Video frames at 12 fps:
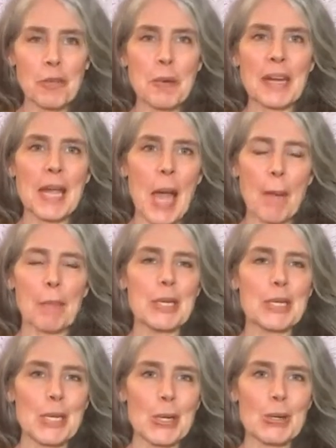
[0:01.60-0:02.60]
everybody. Happy
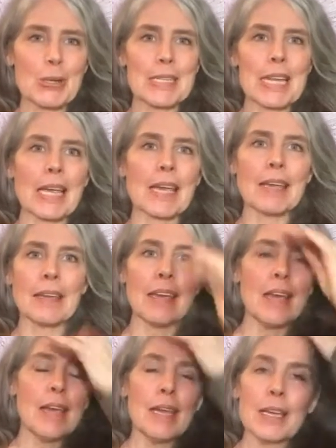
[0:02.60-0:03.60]
Tuesday.
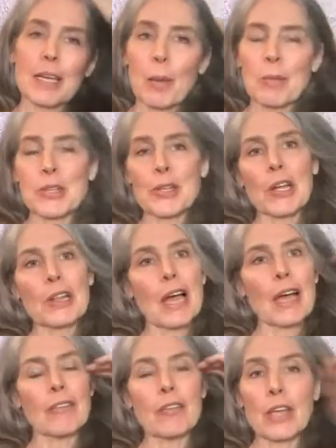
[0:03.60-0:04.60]
Coming to you
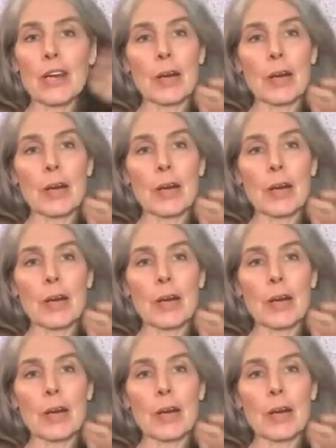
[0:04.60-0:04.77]
live here.